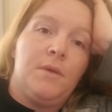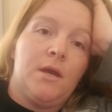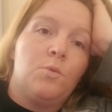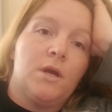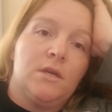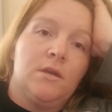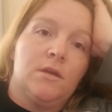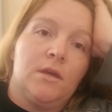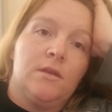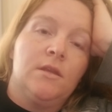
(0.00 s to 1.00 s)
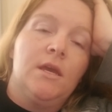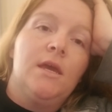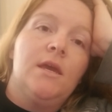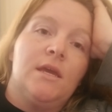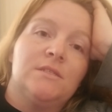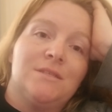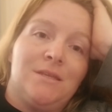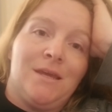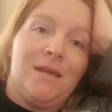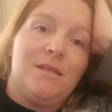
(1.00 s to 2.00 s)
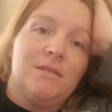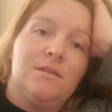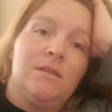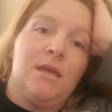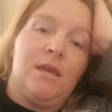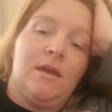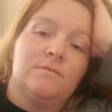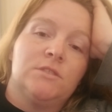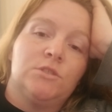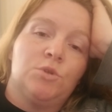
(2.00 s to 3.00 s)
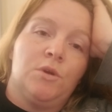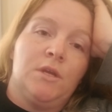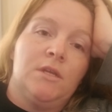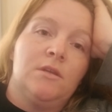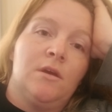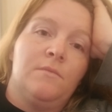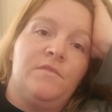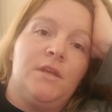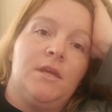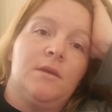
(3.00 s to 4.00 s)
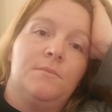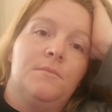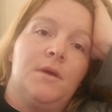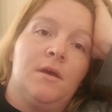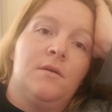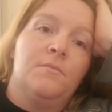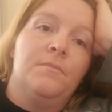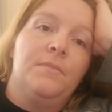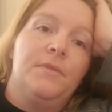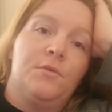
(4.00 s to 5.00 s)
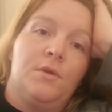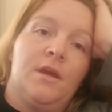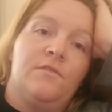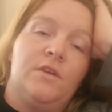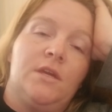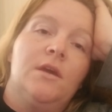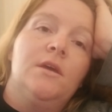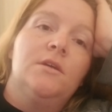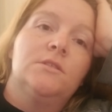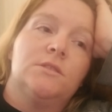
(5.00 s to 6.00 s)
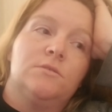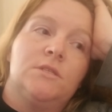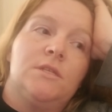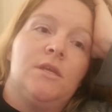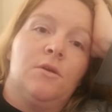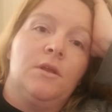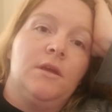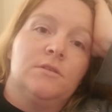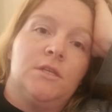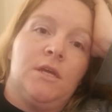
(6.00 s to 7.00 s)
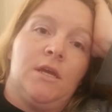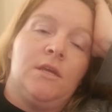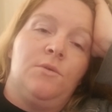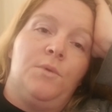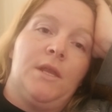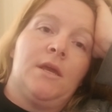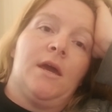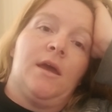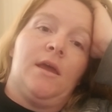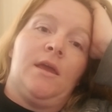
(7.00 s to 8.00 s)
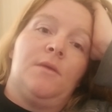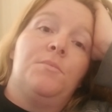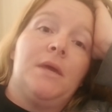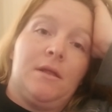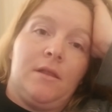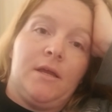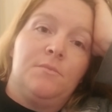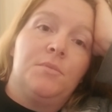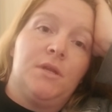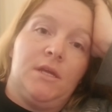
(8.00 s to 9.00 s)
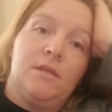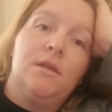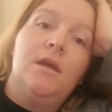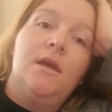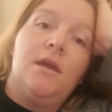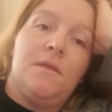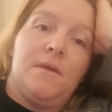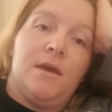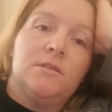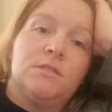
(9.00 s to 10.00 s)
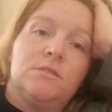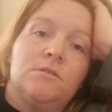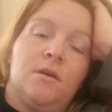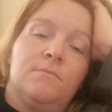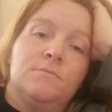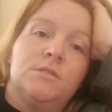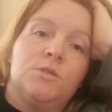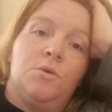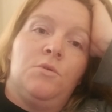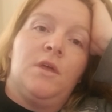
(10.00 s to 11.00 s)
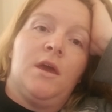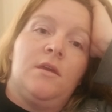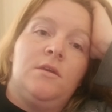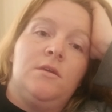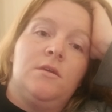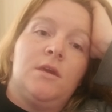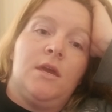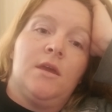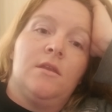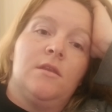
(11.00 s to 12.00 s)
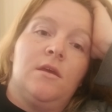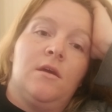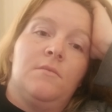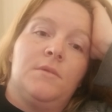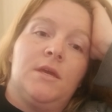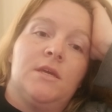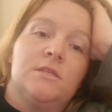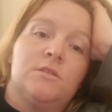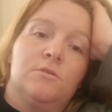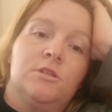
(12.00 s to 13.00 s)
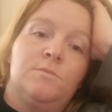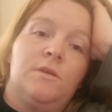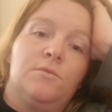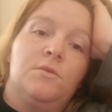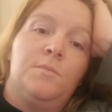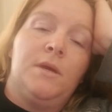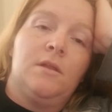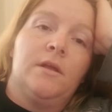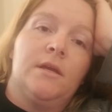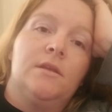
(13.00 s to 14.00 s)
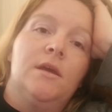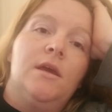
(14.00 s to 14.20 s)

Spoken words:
back walking again. And tonight, they have started feeding him through an IV. So earlier today, he went and got a PICC line put in, and that's so that he can get his nourishment through the PICC line,